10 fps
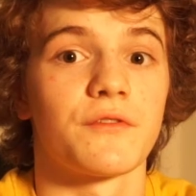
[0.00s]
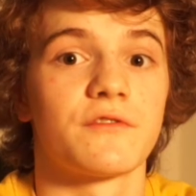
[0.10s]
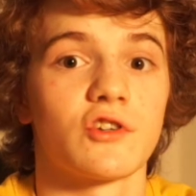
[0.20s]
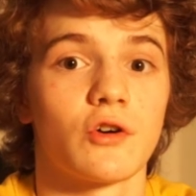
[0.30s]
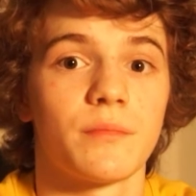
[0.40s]

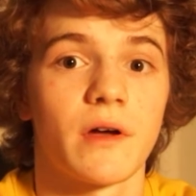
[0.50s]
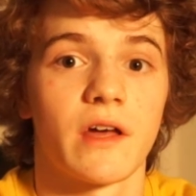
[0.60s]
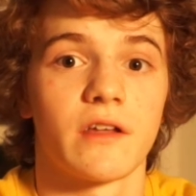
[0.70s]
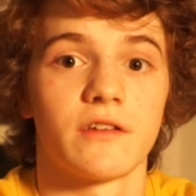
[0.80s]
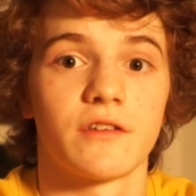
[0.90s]
of job
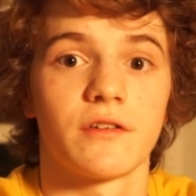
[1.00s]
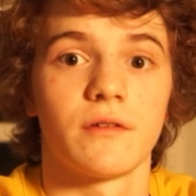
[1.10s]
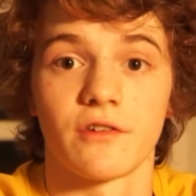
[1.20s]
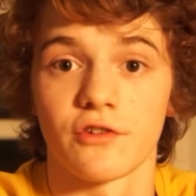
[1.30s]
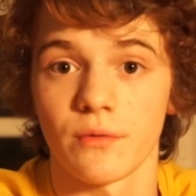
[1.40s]
and
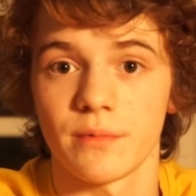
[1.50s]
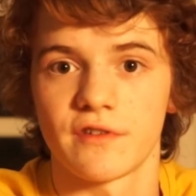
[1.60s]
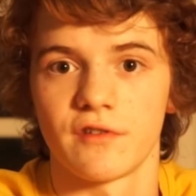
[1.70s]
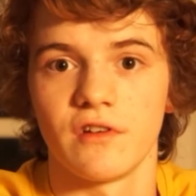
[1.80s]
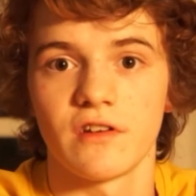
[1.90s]
business
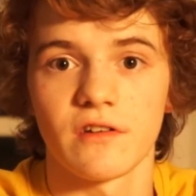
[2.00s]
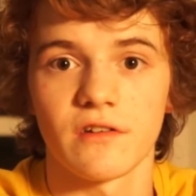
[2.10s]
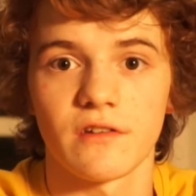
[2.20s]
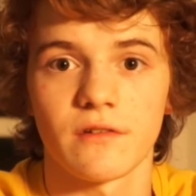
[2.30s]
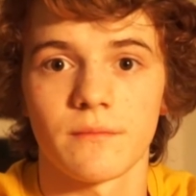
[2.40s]

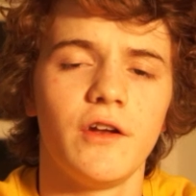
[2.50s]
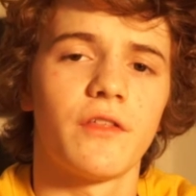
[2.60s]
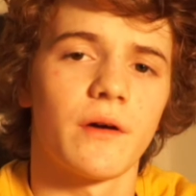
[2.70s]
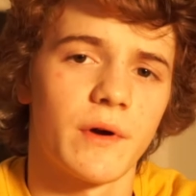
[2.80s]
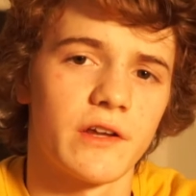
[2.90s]
opportunities. I know
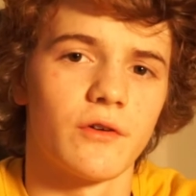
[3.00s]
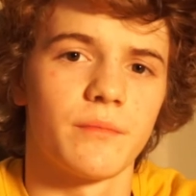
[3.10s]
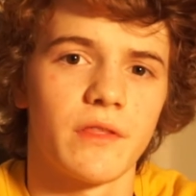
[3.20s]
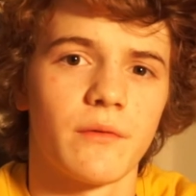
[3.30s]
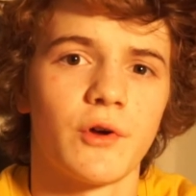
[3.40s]
that might
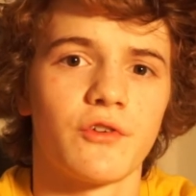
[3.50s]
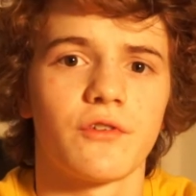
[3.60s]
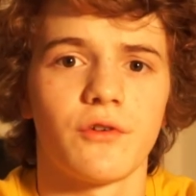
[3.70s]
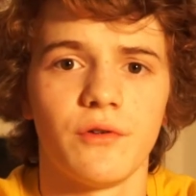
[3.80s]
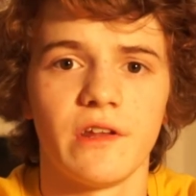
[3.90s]
not be the
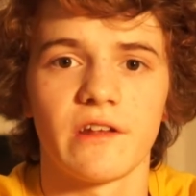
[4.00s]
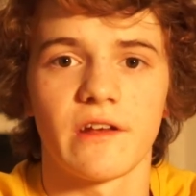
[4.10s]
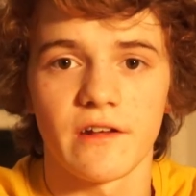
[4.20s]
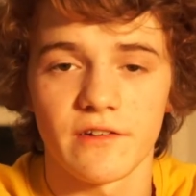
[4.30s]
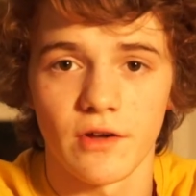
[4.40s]
most
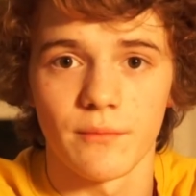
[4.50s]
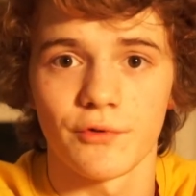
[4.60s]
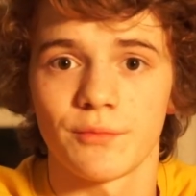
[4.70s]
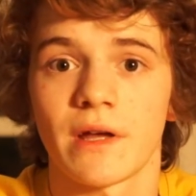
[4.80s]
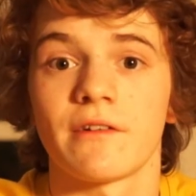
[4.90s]
unique
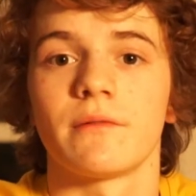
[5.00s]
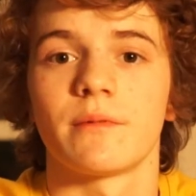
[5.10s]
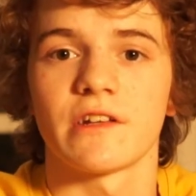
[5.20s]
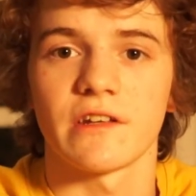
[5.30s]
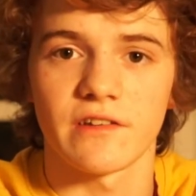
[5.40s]
example, but
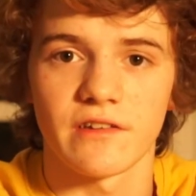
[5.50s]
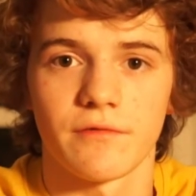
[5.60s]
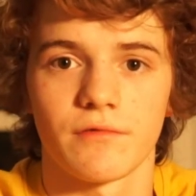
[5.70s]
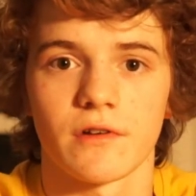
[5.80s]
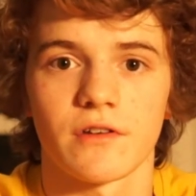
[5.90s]
everybody is
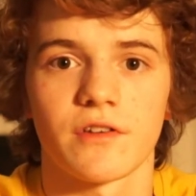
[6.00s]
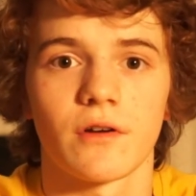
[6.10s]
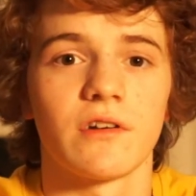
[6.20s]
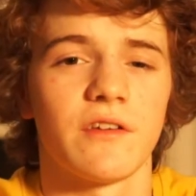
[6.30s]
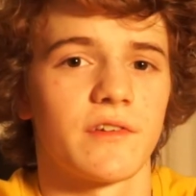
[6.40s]
different,
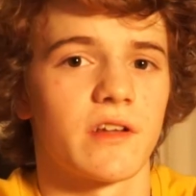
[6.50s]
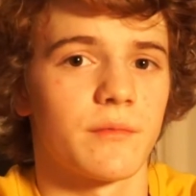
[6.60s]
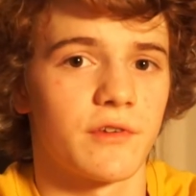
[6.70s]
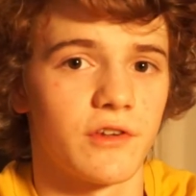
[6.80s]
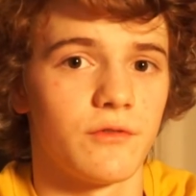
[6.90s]
so I'll leave it
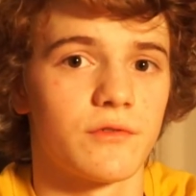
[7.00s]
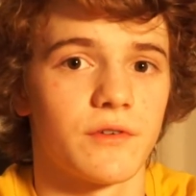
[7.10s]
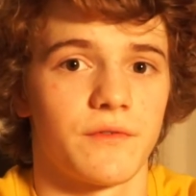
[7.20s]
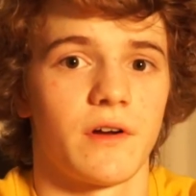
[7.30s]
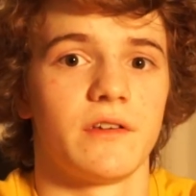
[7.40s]
up to you
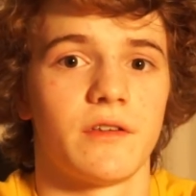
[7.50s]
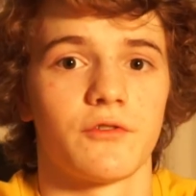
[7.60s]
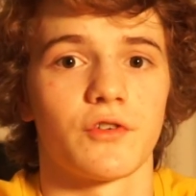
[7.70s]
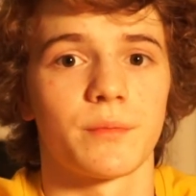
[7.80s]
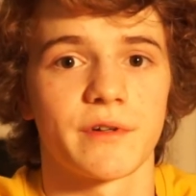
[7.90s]
to find
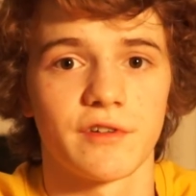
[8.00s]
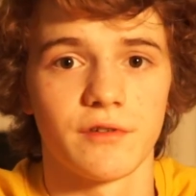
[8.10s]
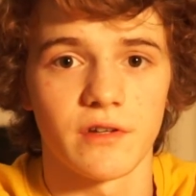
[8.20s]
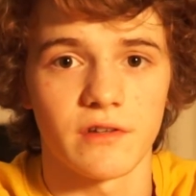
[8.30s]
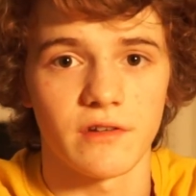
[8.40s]
those
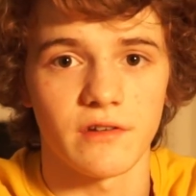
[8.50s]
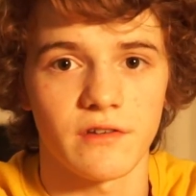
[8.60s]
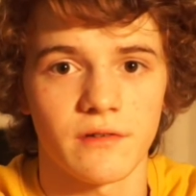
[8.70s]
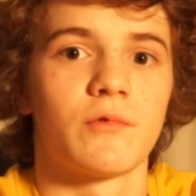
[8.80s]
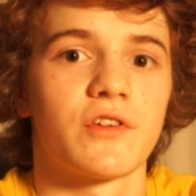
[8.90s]

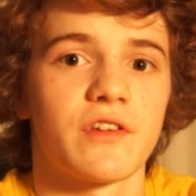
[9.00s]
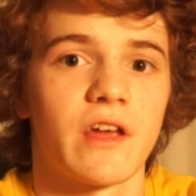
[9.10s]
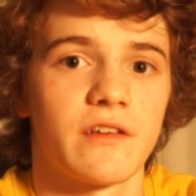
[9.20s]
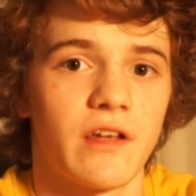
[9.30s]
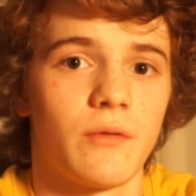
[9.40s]
opportunities. And once
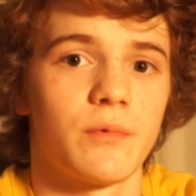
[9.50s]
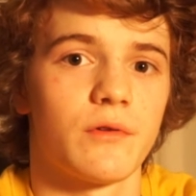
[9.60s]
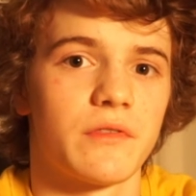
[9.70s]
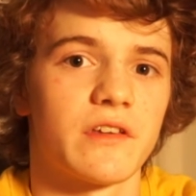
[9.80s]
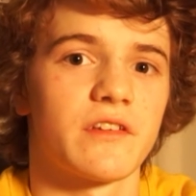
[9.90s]
again, to help
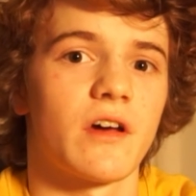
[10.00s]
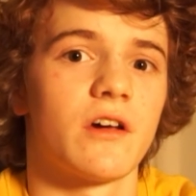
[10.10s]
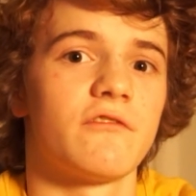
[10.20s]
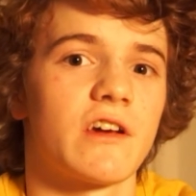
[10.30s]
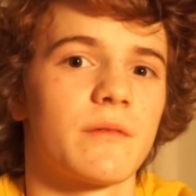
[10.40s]
you with this,
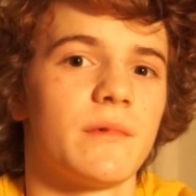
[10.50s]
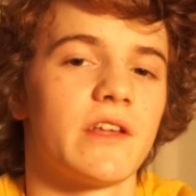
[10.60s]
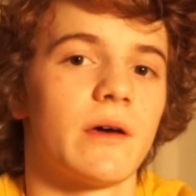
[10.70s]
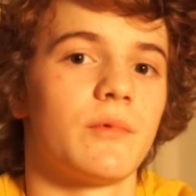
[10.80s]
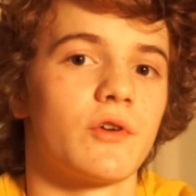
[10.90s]
I'd
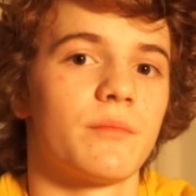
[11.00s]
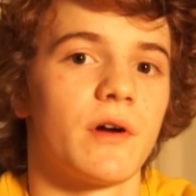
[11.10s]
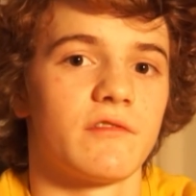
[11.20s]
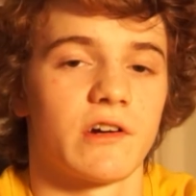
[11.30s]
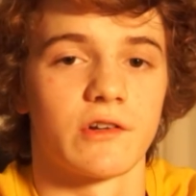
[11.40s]
recommend that book
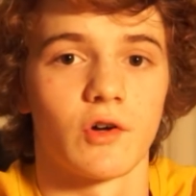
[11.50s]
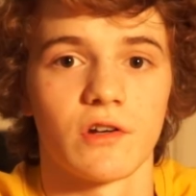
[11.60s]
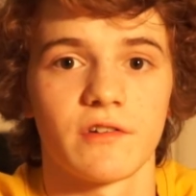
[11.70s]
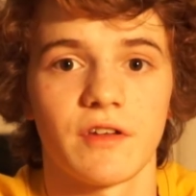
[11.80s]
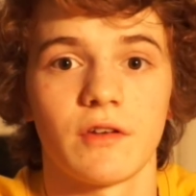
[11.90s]
by Ryan
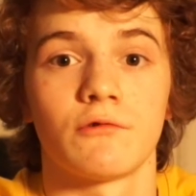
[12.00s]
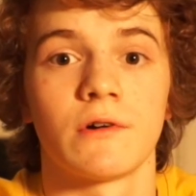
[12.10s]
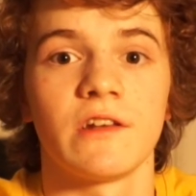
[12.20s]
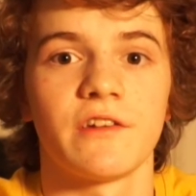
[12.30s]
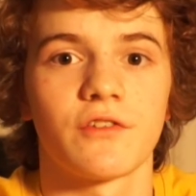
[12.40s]
Holiday,
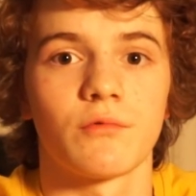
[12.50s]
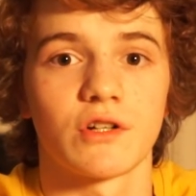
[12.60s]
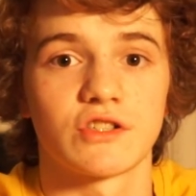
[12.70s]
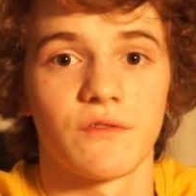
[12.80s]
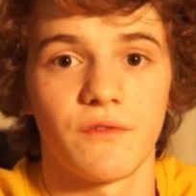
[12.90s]
or at least to
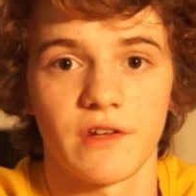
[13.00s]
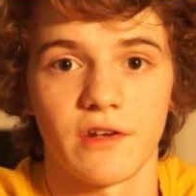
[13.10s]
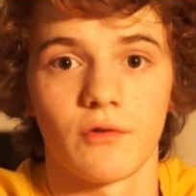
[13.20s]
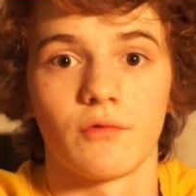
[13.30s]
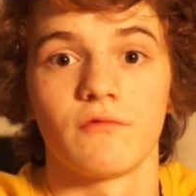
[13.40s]
watch a
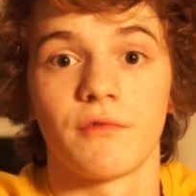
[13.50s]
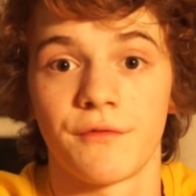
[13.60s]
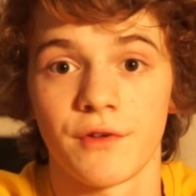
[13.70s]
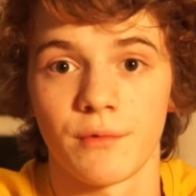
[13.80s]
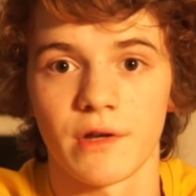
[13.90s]
video
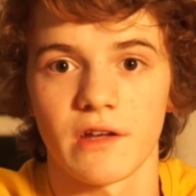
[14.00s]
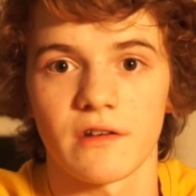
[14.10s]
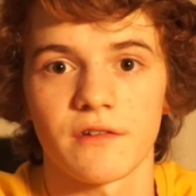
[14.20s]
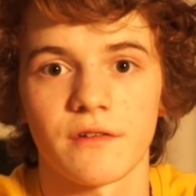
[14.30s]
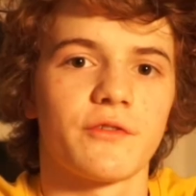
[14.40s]
reviewing
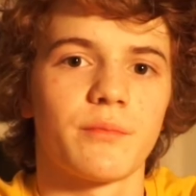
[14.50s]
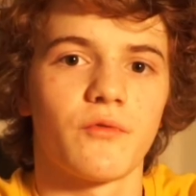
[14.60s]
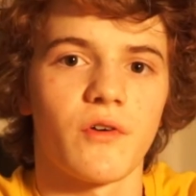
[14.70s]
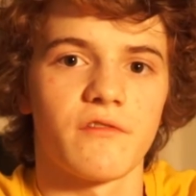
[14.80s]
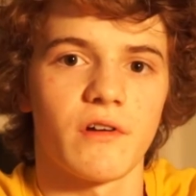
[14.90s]
it. Just
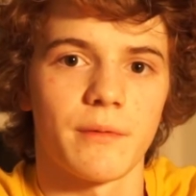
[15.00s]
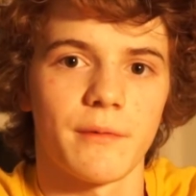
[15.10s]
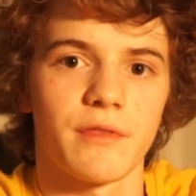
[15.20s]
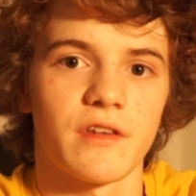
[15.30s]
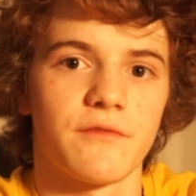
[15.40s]
before I wrap
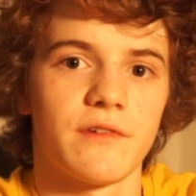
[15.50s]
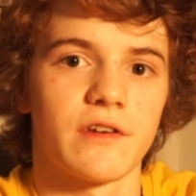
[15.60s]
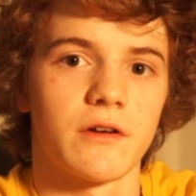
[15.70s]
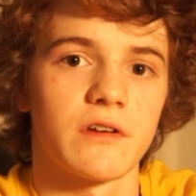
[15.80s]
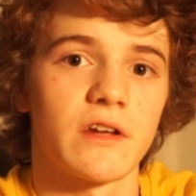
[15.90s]
up this
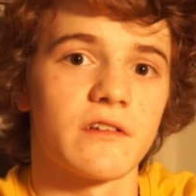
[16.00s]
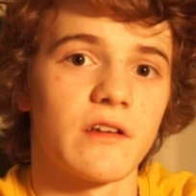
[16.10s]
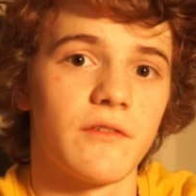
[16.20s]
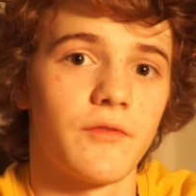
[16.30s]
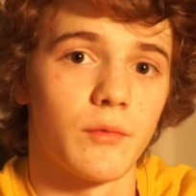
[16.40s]
video, I'd like
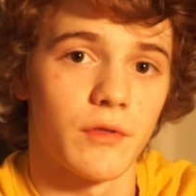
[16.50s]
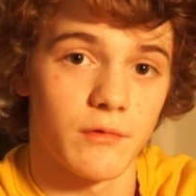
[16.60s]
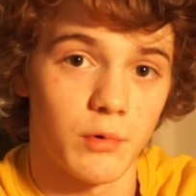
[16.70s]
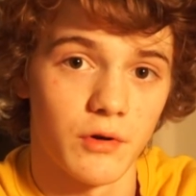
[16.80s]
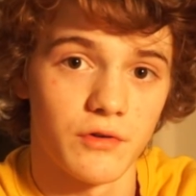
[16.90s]
to leave you with a
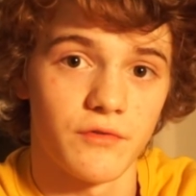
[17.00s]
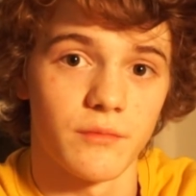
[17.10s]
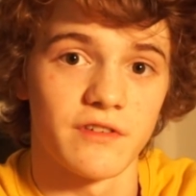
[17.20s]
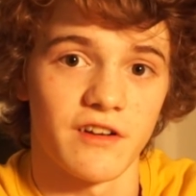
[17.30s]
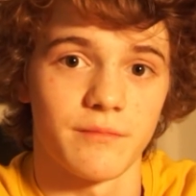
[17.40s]
quote
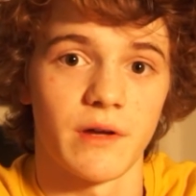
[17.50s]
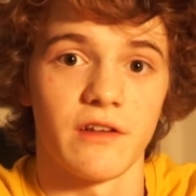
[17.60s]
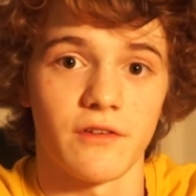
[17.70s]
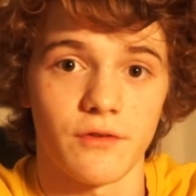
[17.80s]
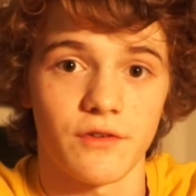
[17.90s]
from Jeff
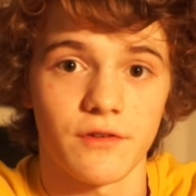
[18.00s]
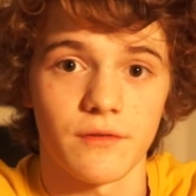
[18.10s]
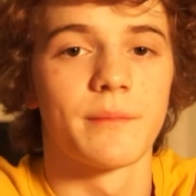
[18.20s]
Bezos, the